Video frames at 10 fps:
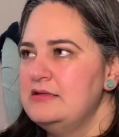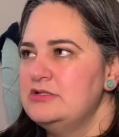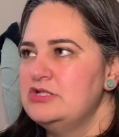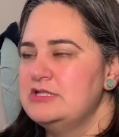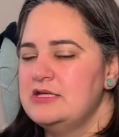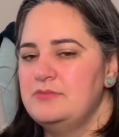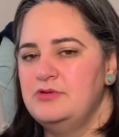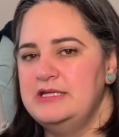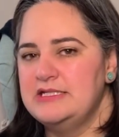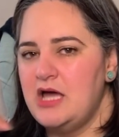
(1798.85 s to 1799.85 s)
just a
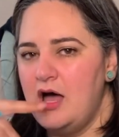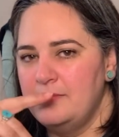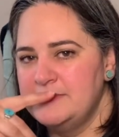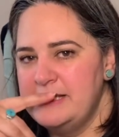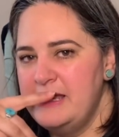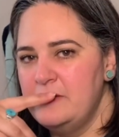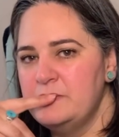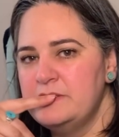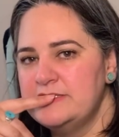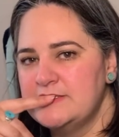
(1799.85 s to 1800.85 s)
complete
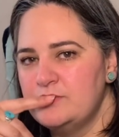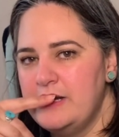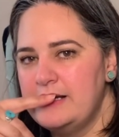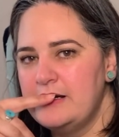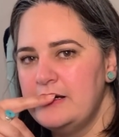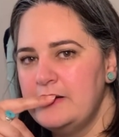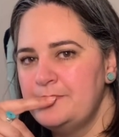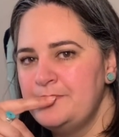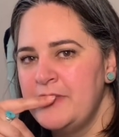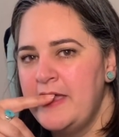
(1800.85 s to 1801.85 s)
top-down sweater.
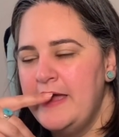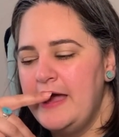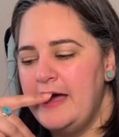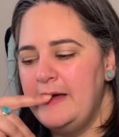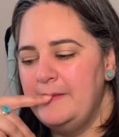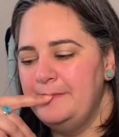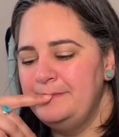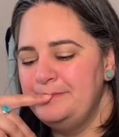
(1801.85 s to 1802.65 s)
I